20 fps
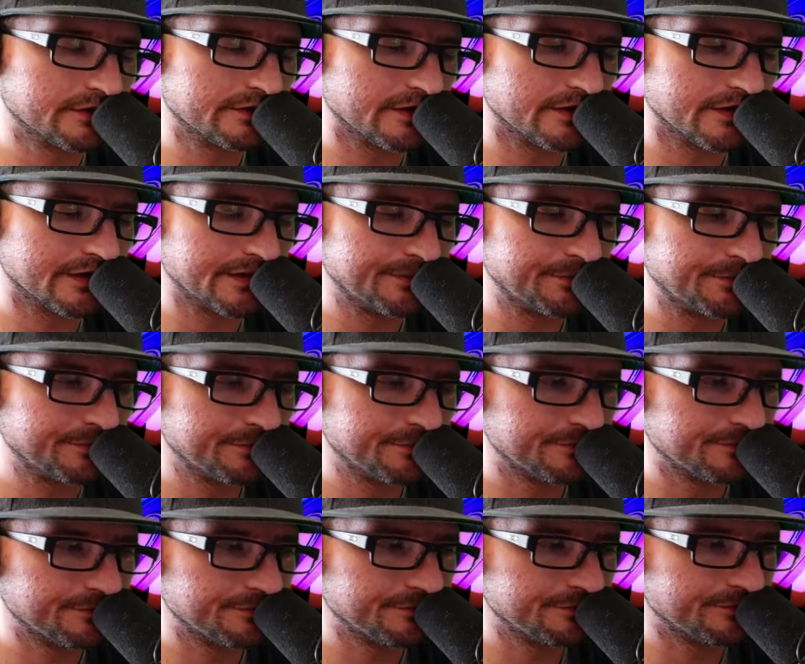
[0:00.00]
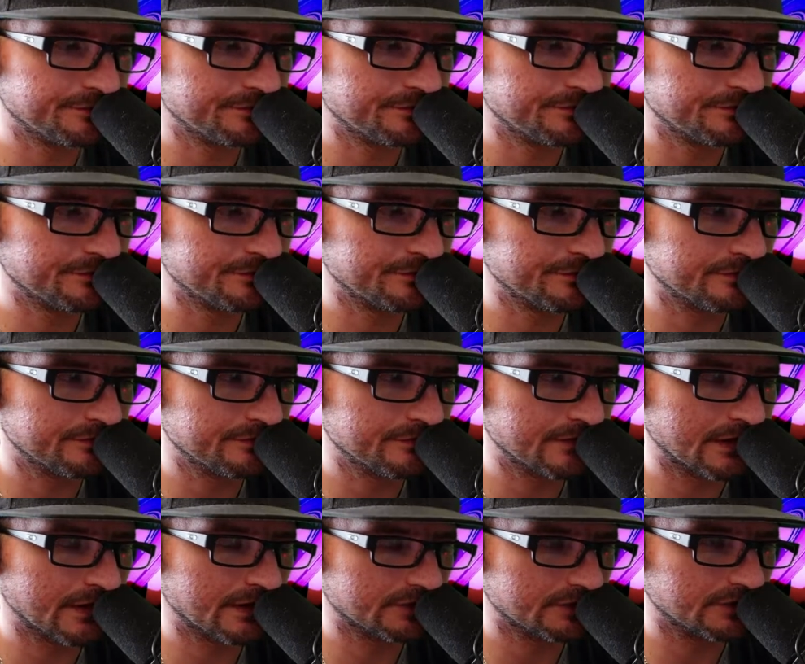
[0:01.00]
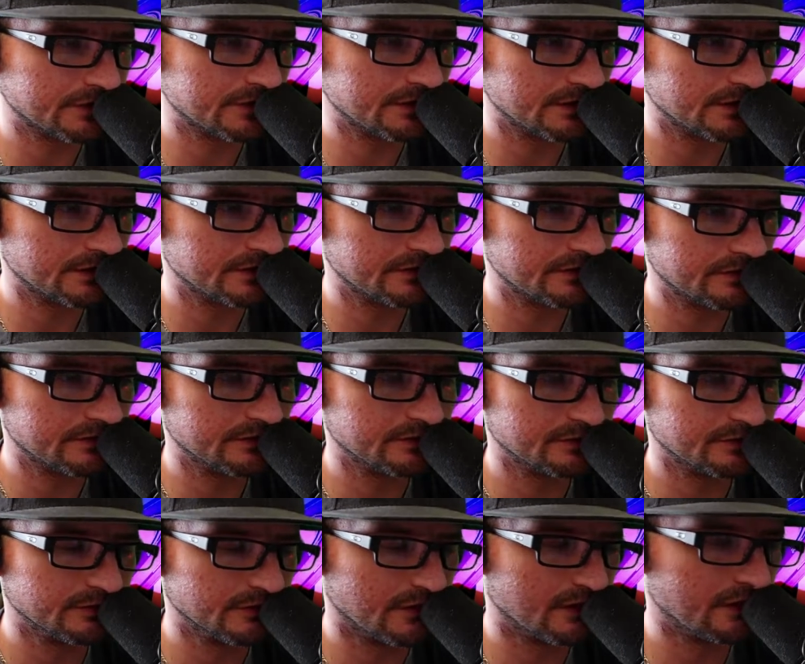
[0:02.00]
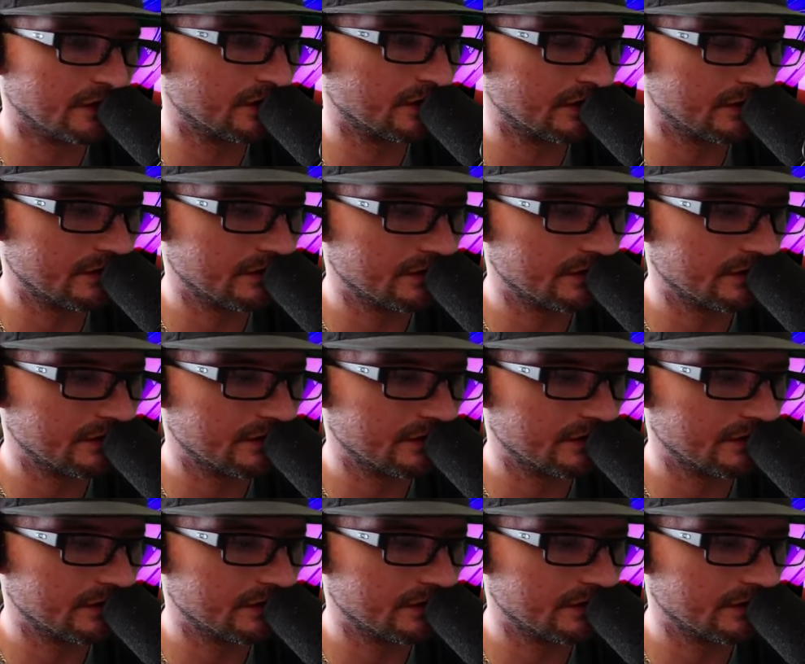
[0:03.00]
time, actually too long.